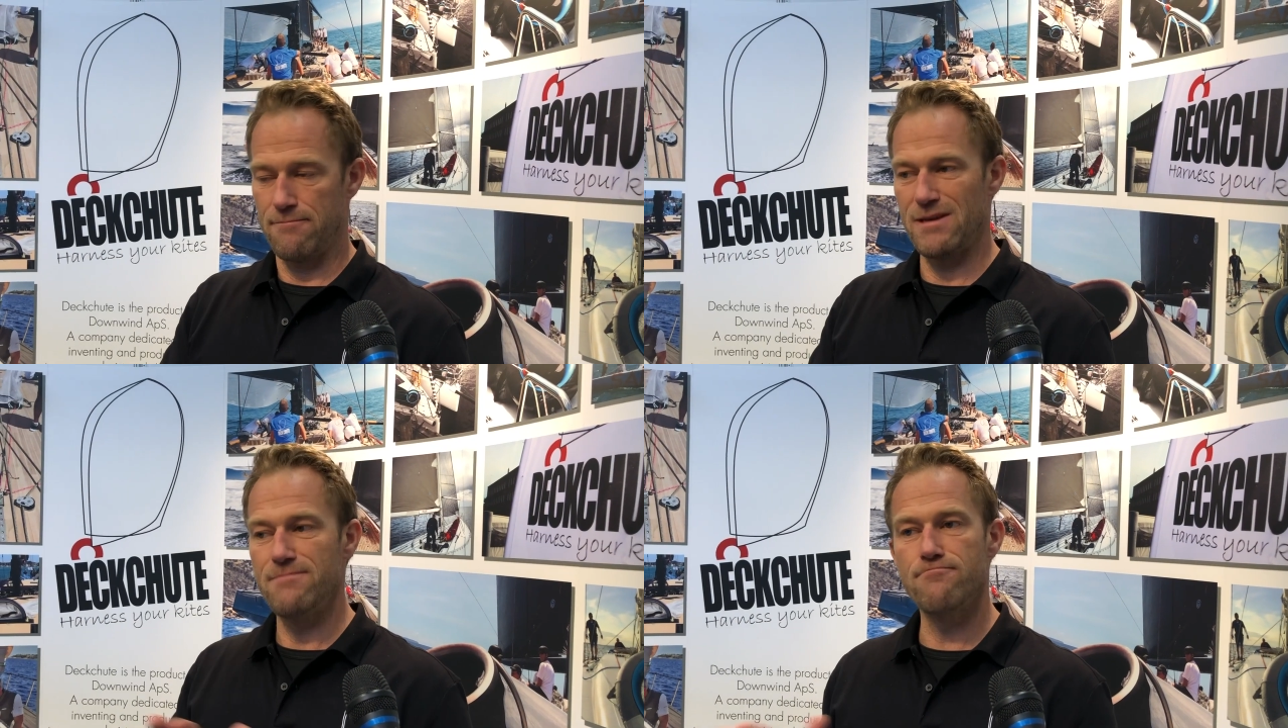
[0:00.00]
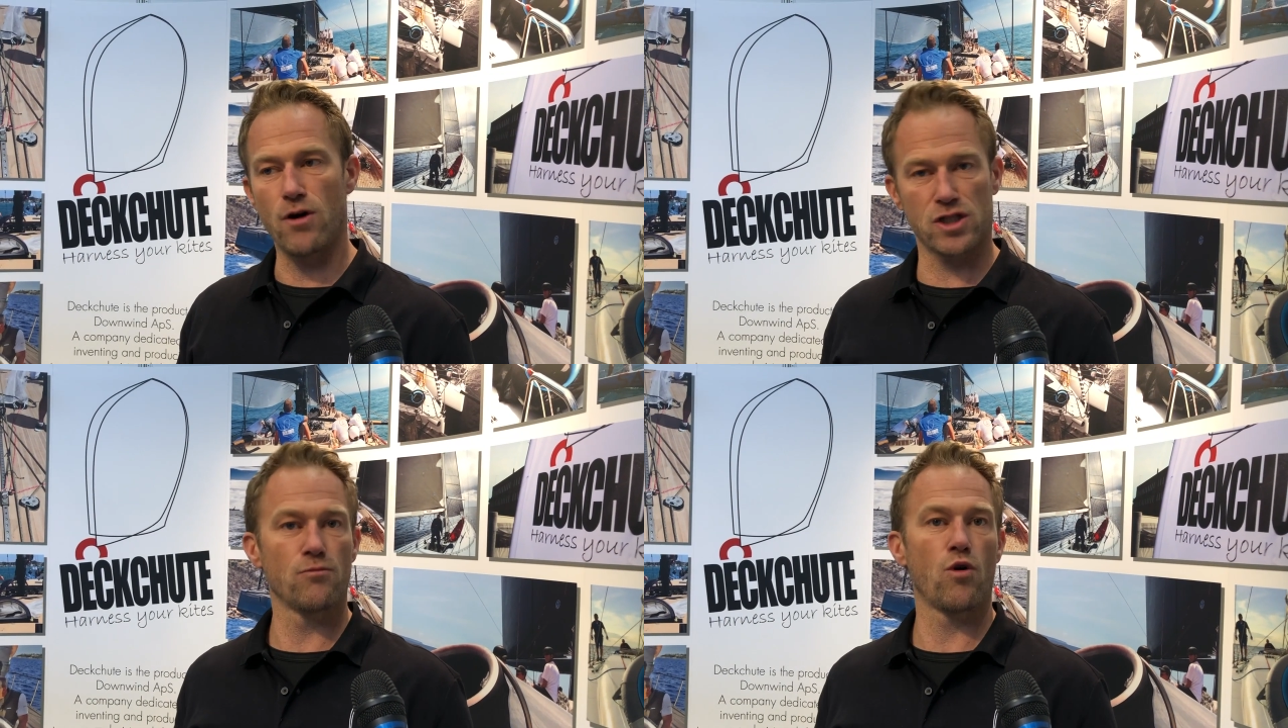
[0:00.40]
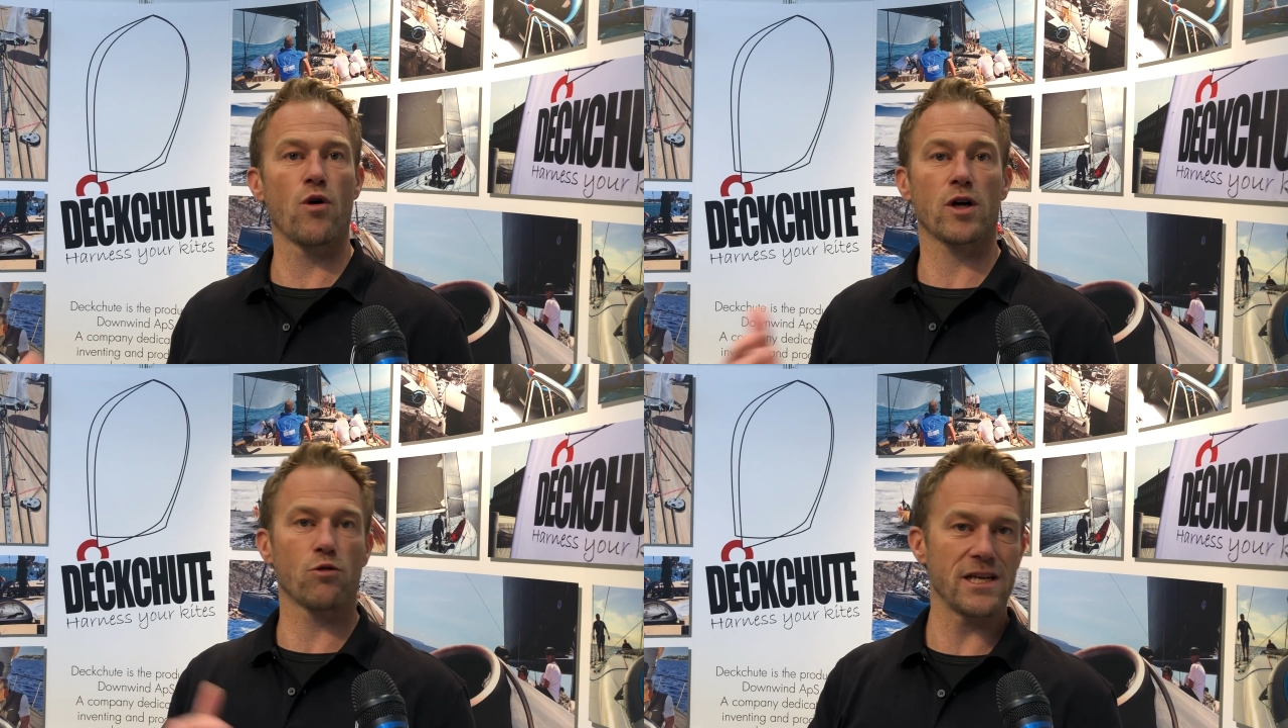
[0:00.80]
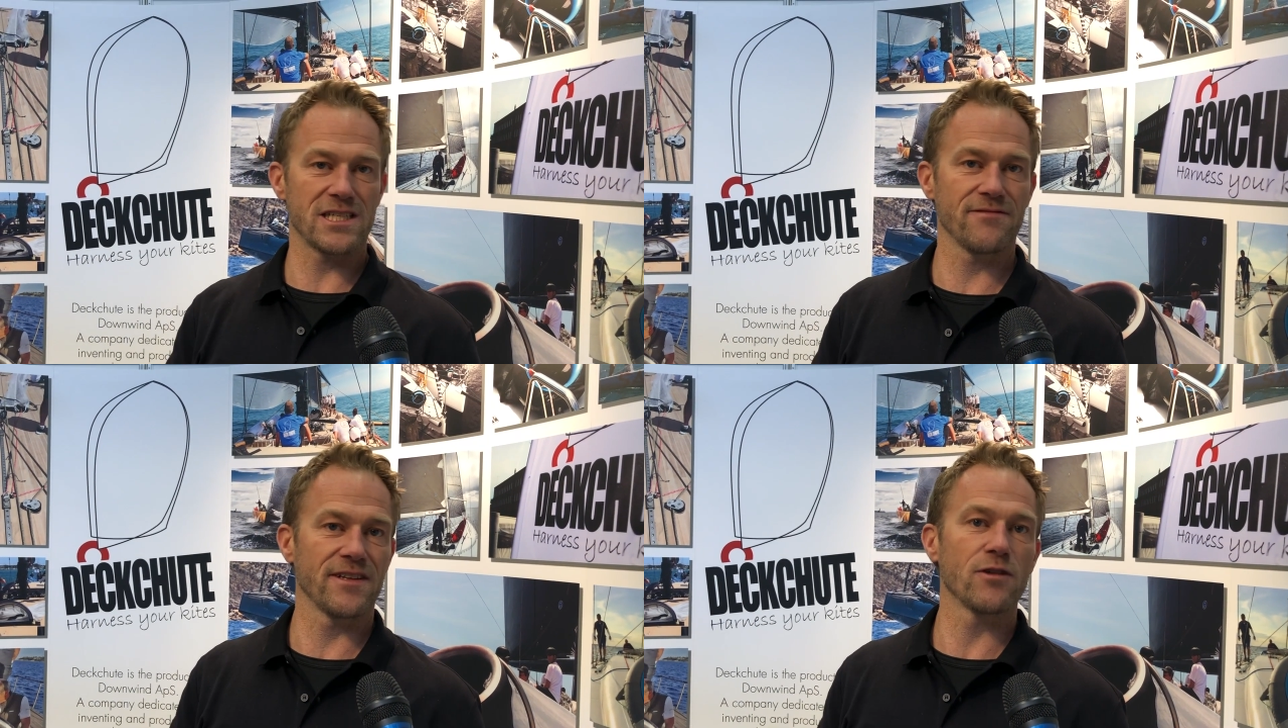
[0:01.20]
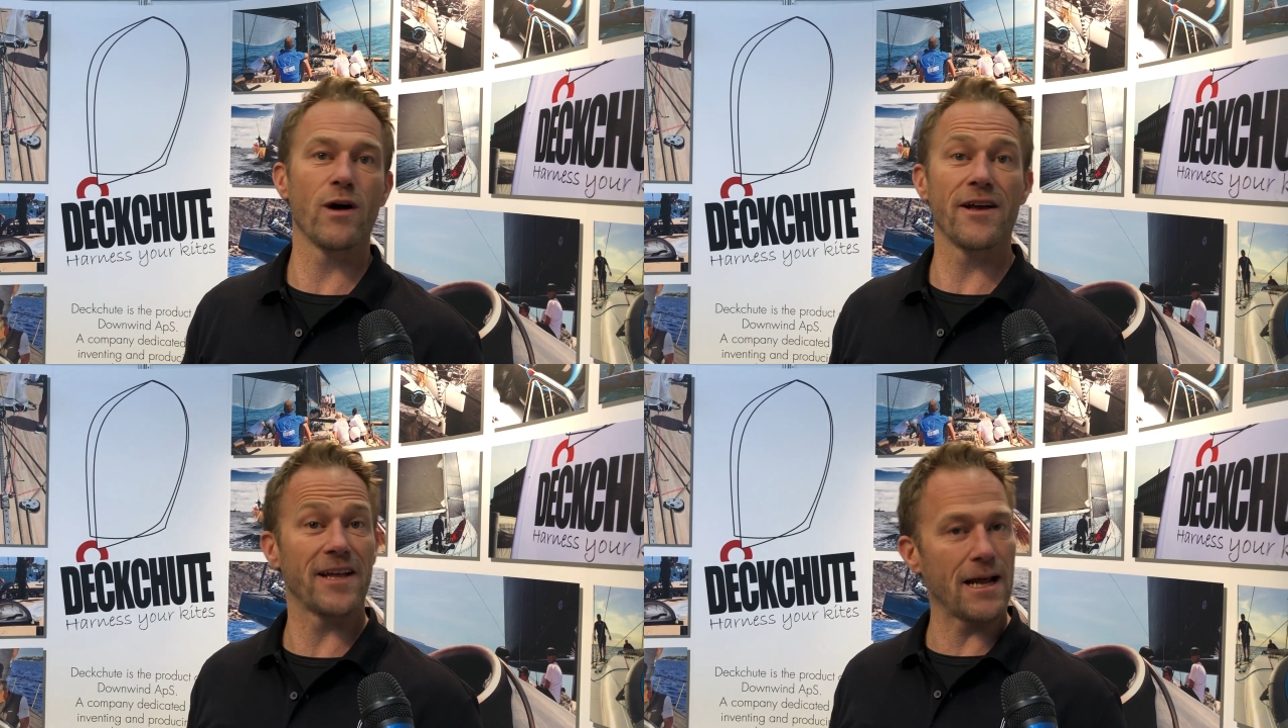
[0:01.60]
be much more aggressive in the
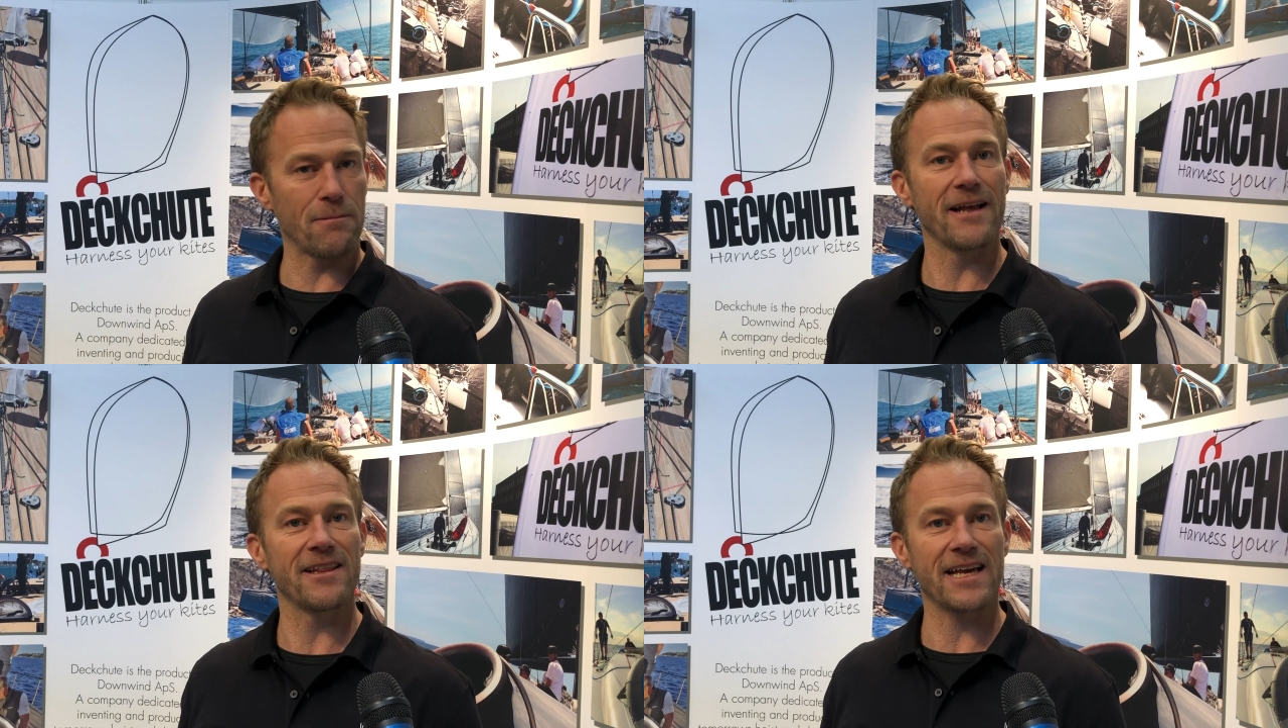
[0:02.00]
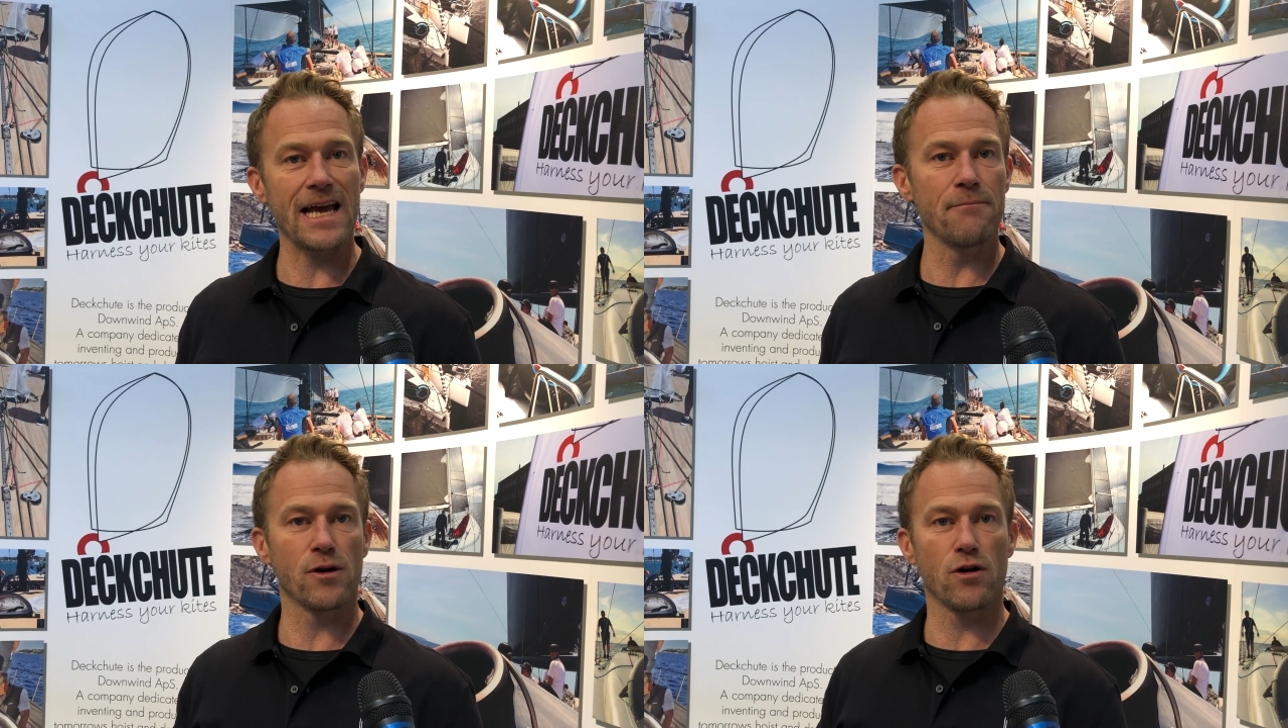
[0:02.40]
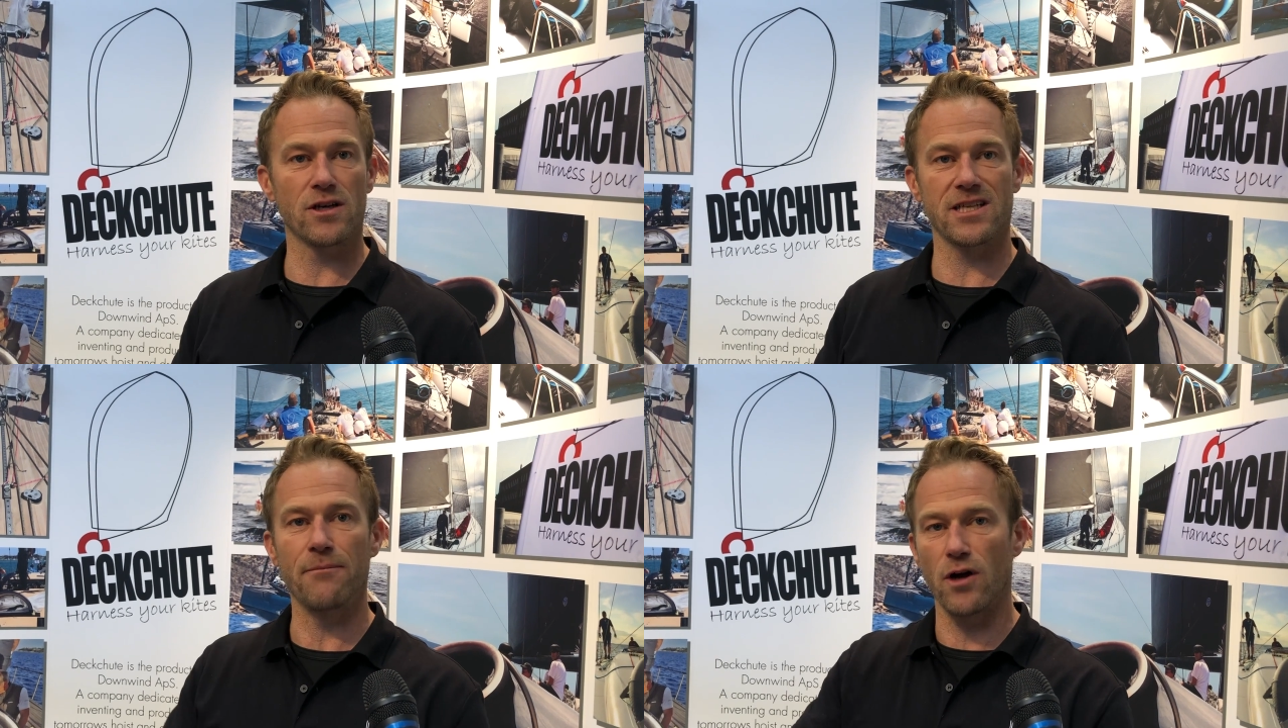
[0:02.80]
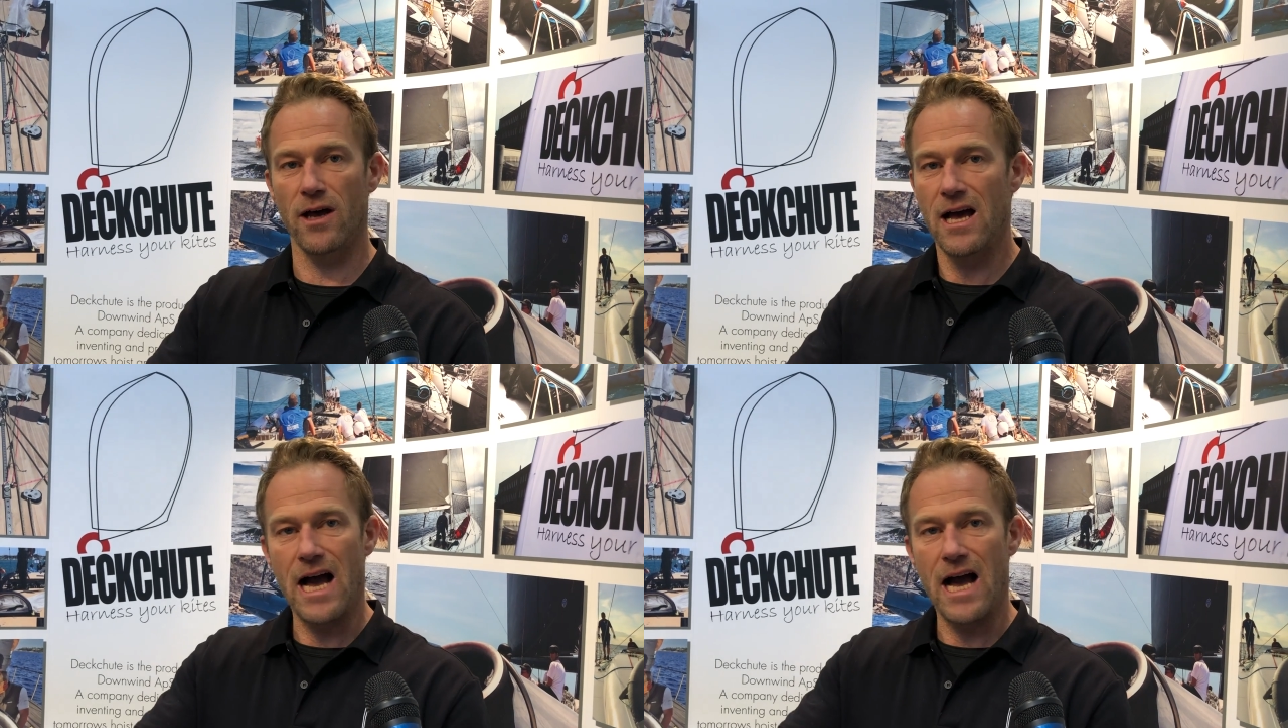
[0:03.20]
way that I play the game, because I'm not.